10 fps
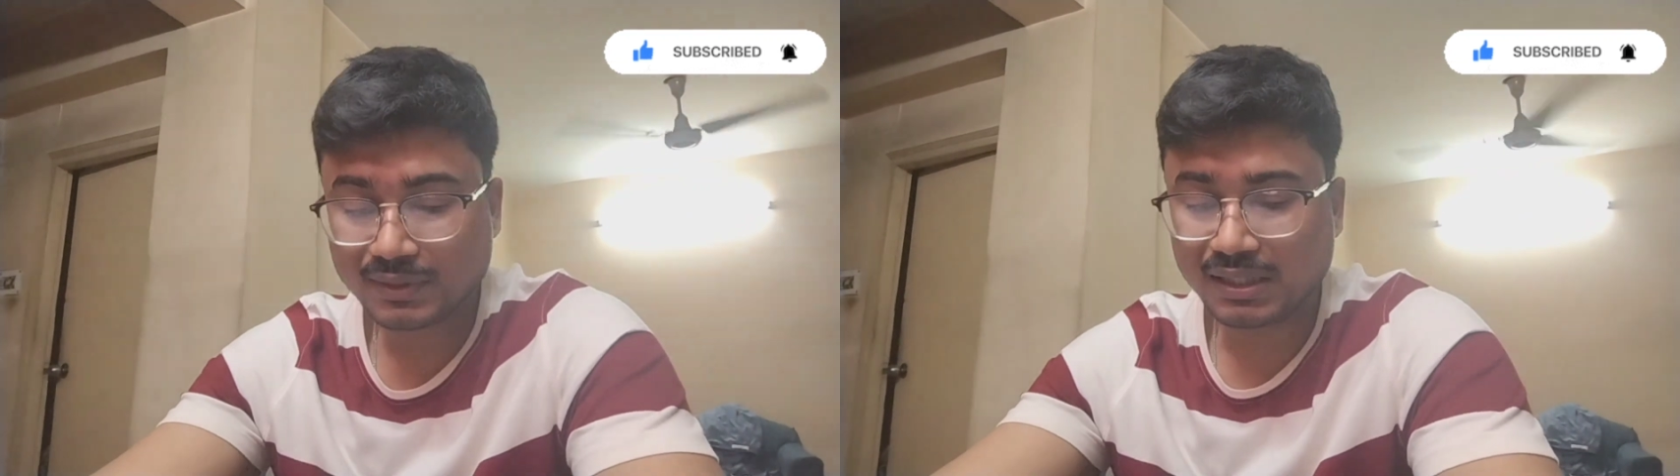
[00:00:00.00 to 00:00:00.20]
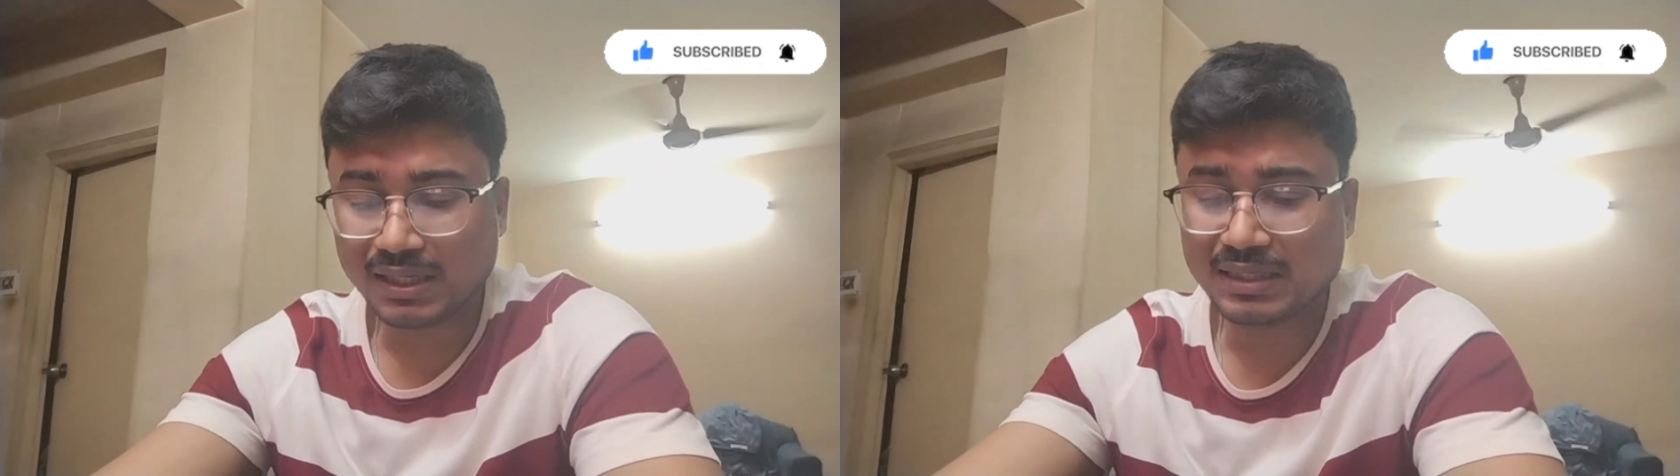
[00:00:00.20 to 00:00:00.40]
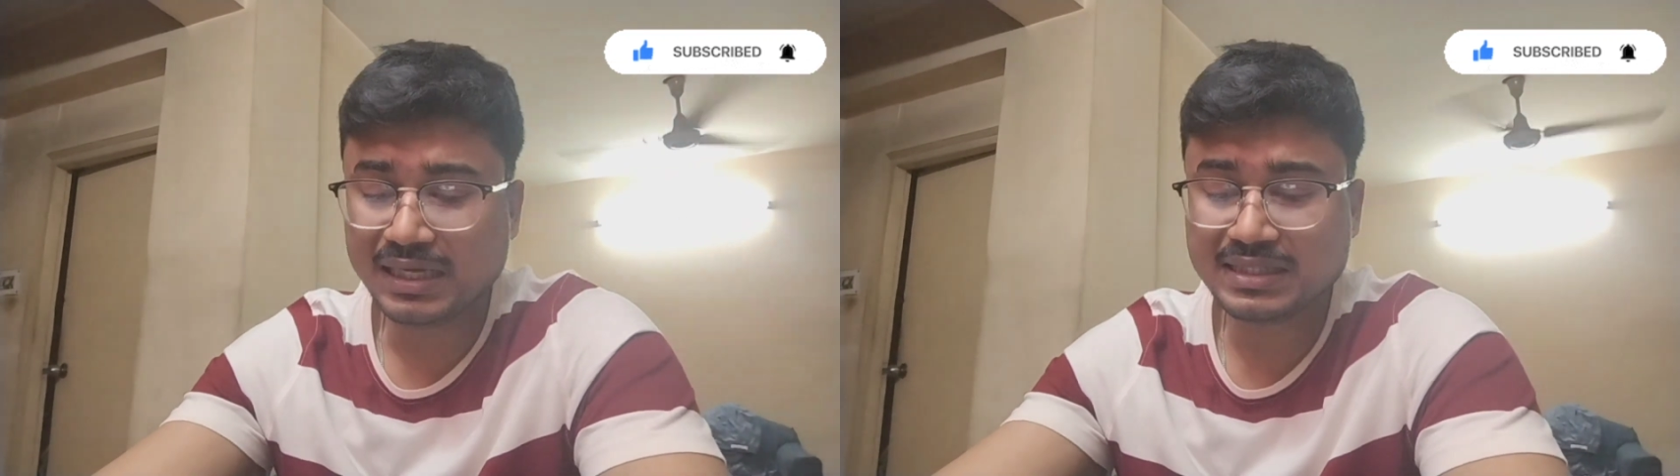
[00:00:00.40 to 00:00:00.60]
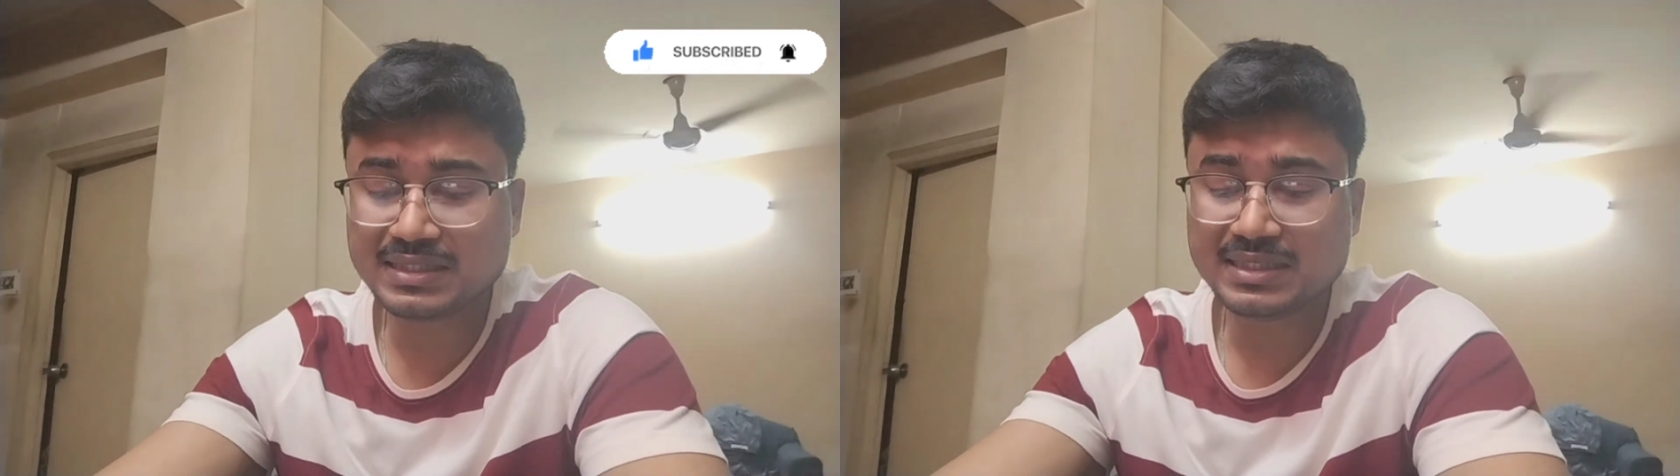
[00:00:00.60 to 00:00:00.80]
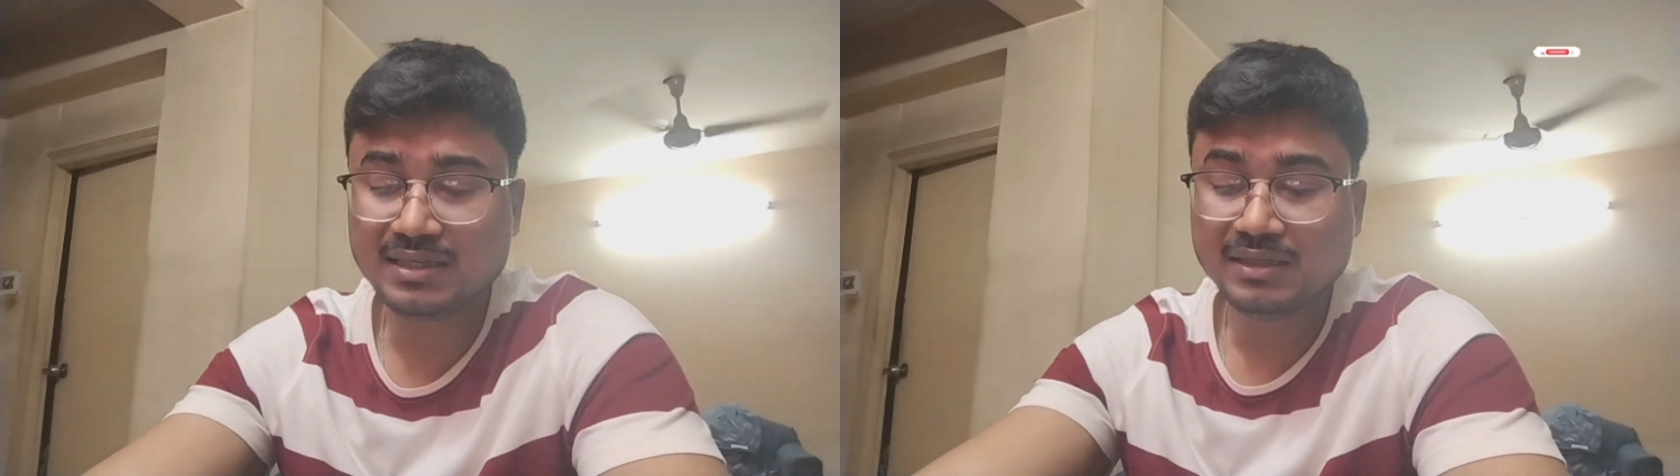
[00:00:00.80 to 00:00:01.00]
Let's
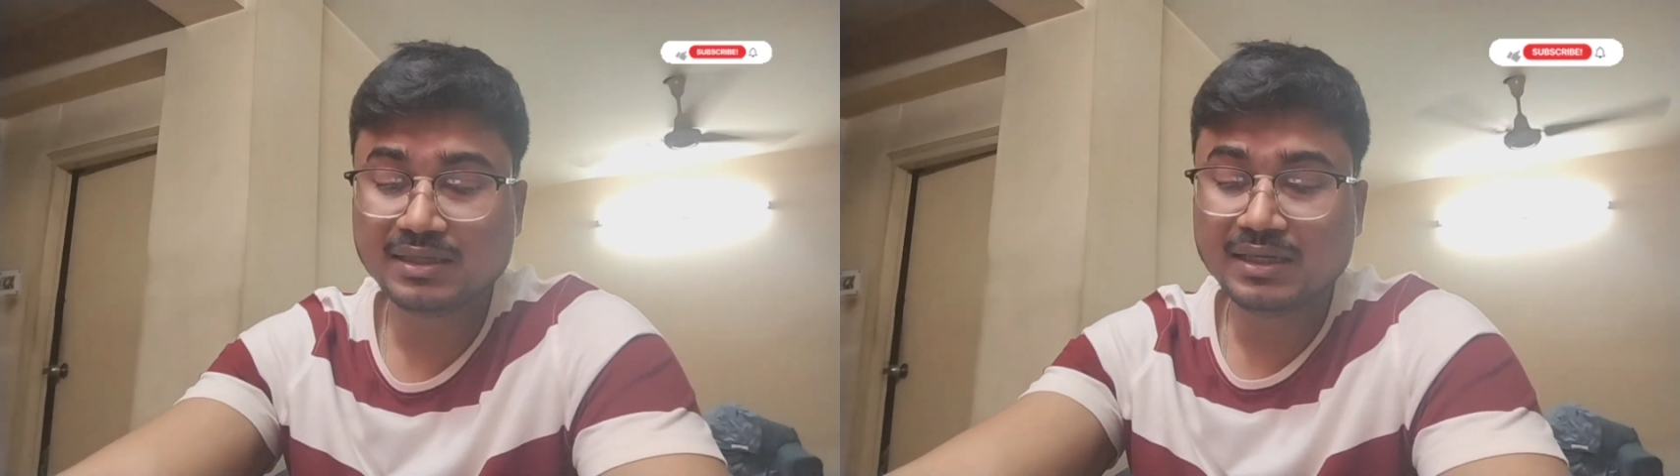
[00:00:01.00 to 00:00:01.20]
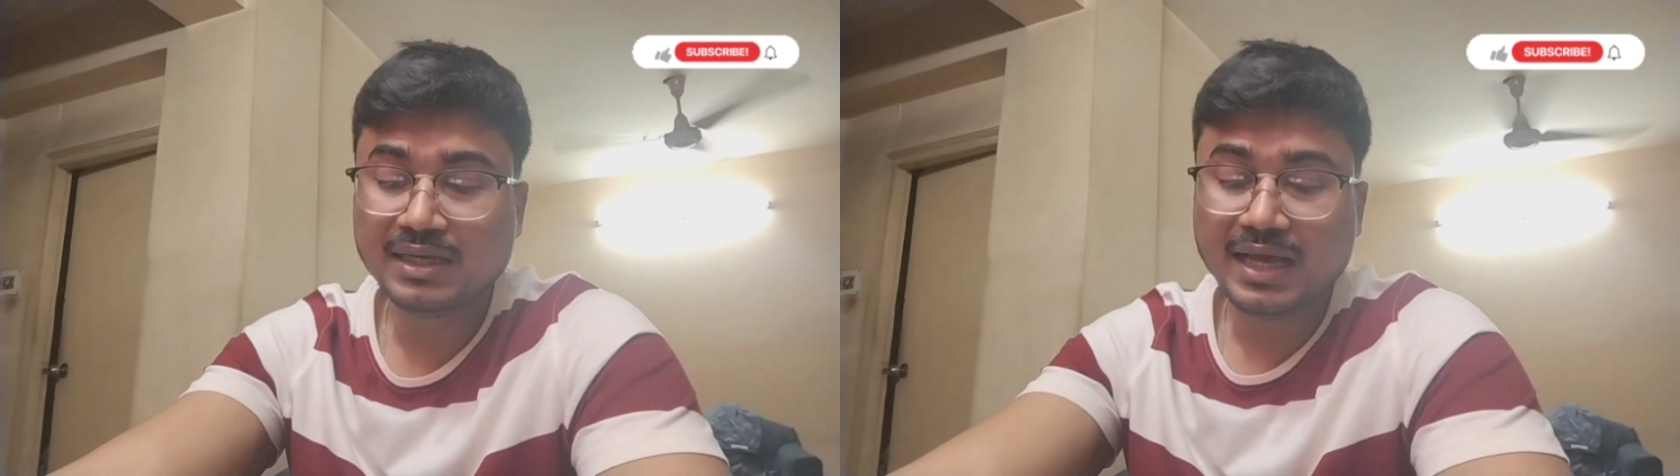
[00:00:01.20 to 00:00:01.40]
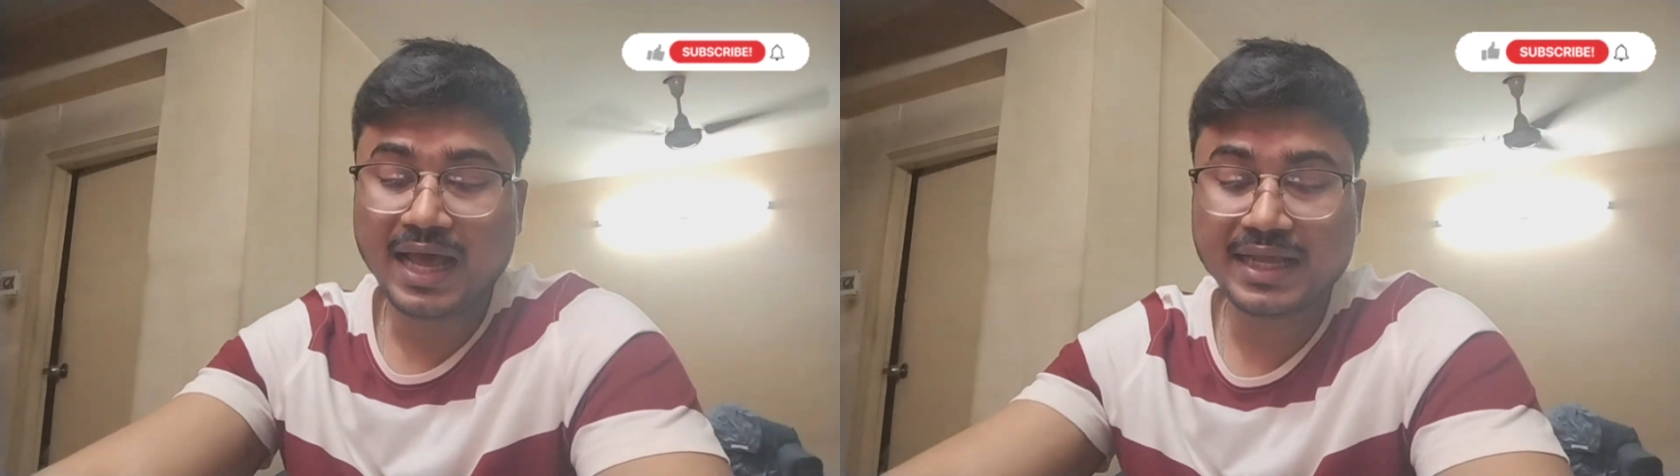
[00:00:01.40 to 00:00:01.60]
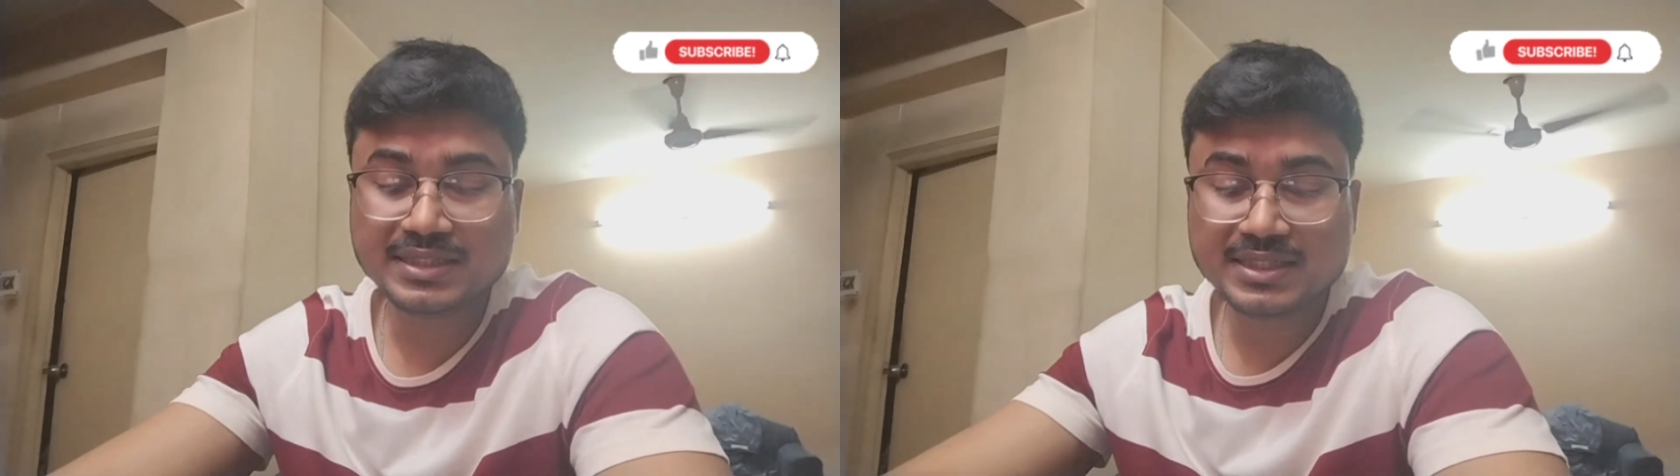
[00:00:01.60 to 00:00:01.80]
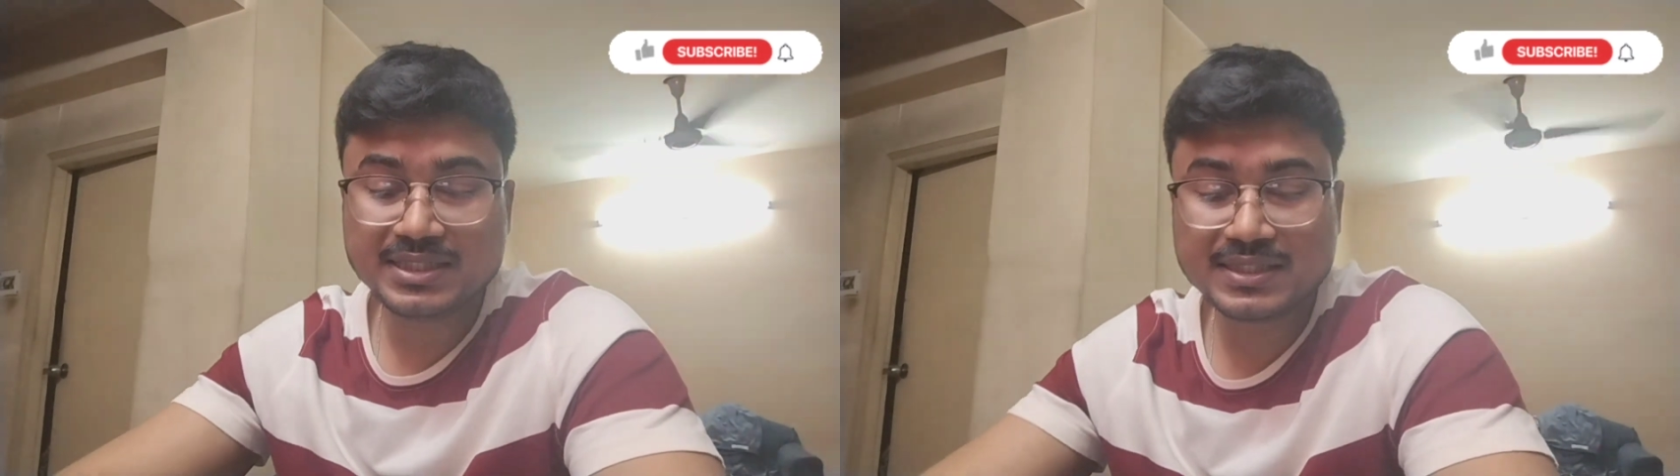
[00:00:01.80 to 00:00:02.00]
see.
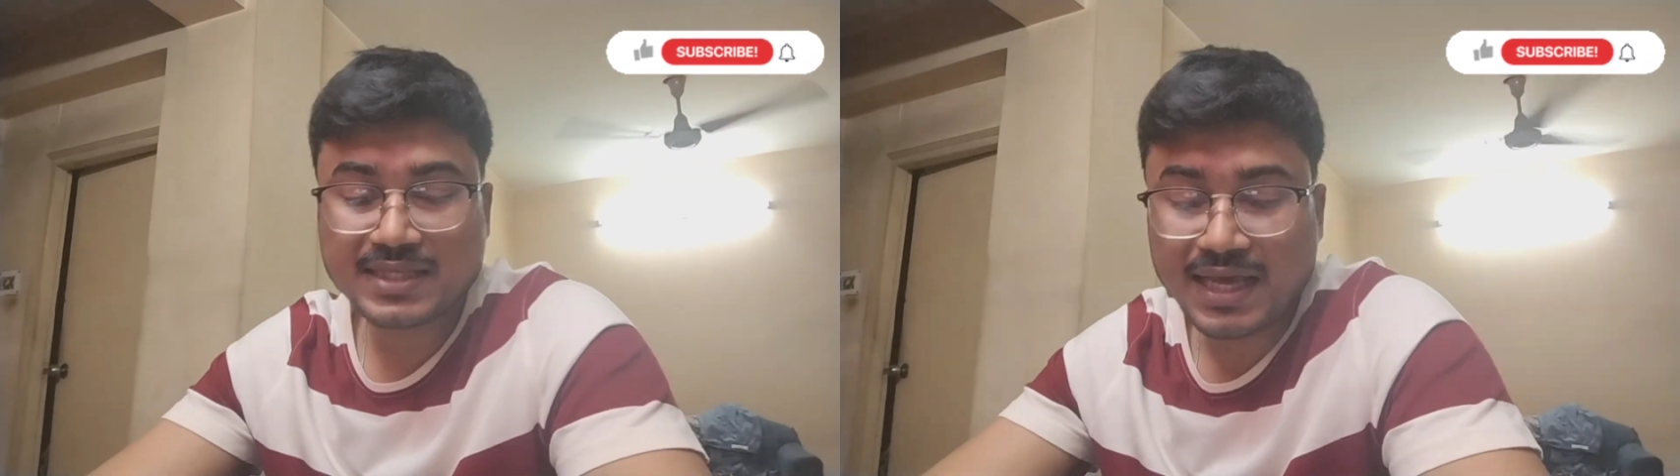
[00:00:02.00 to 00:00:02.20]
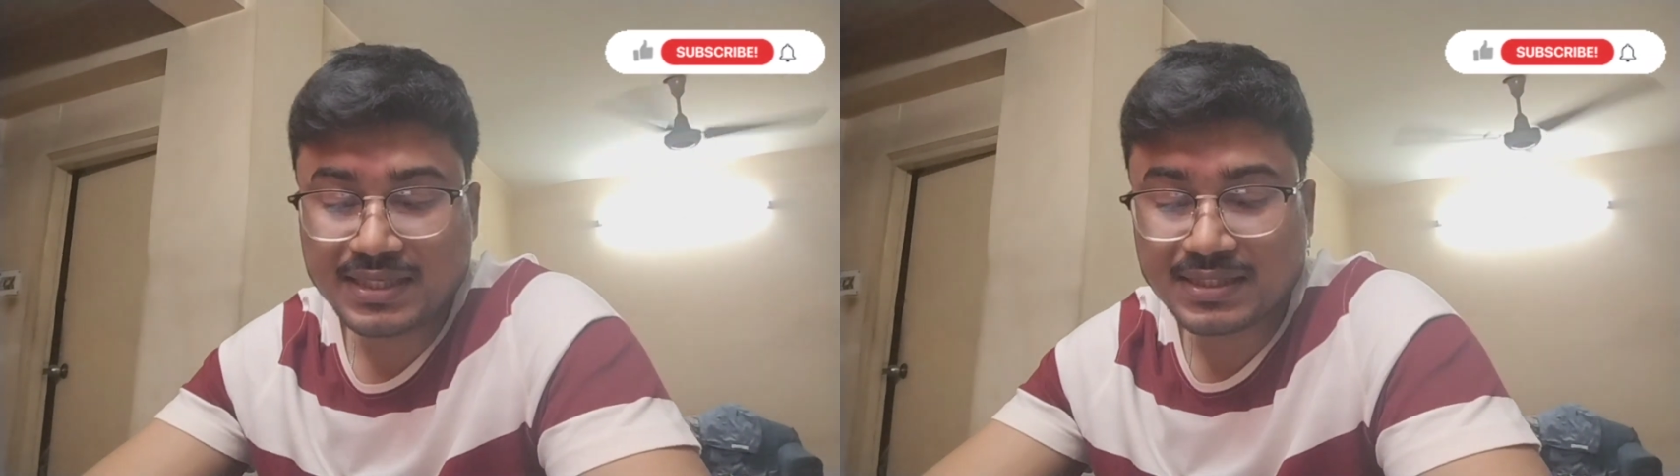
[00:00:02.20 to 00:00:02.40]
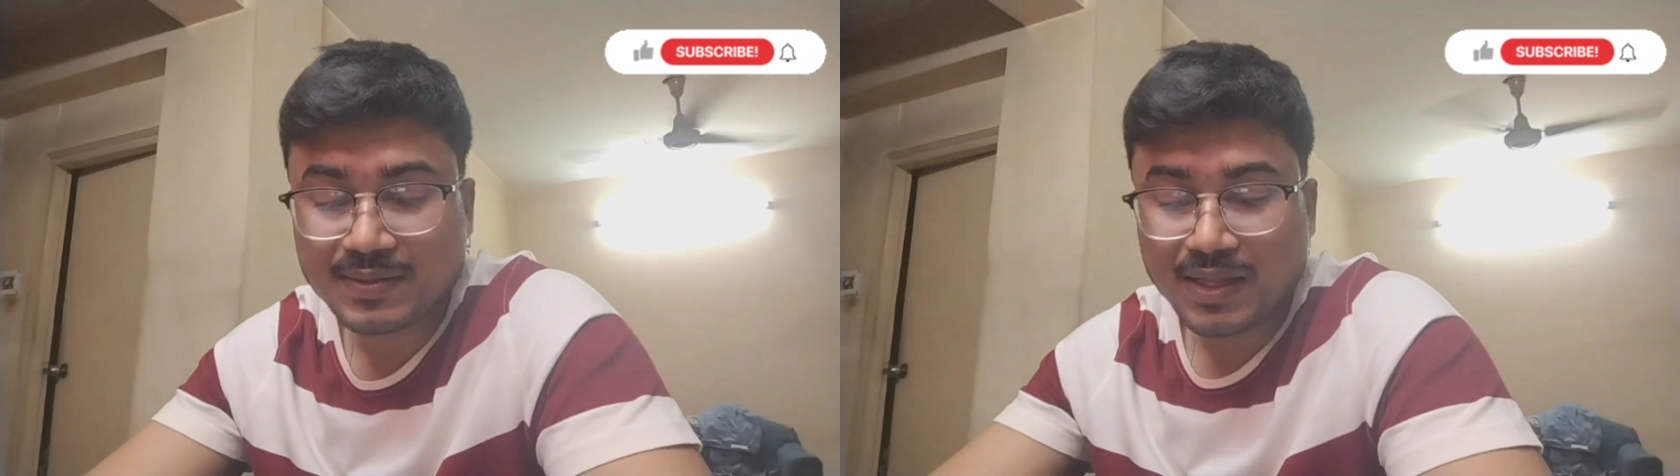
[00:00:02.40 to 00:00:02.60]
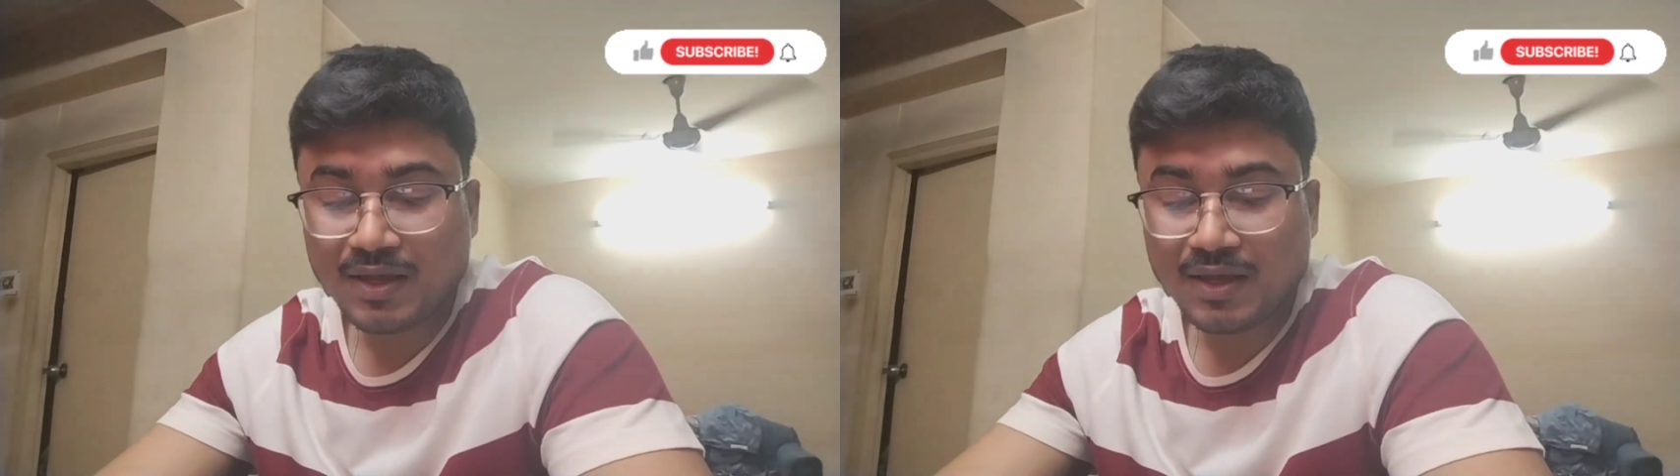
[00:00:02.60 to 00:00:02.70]
Antony says,